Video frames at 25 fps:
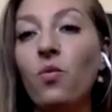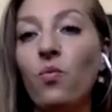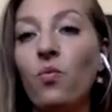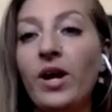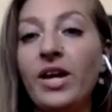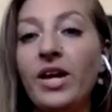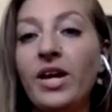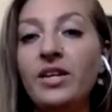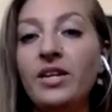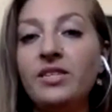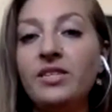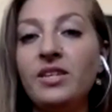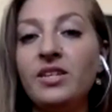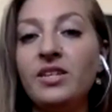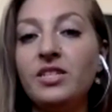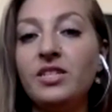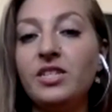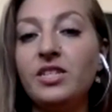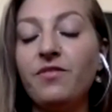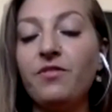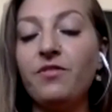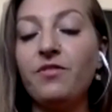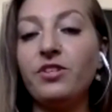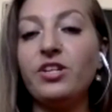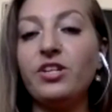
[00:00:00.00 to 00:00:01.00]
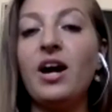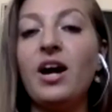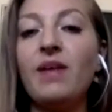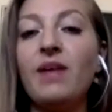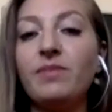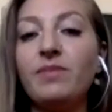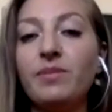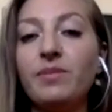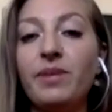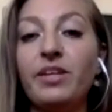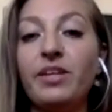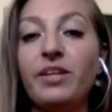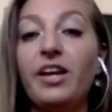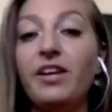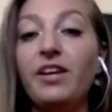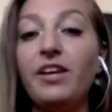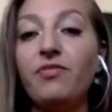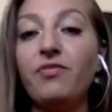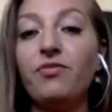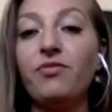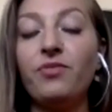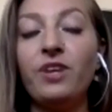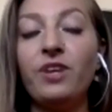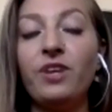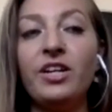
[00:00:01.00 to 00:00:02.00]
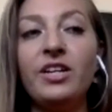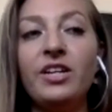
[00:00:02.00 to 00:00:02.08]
in different times of my life, right?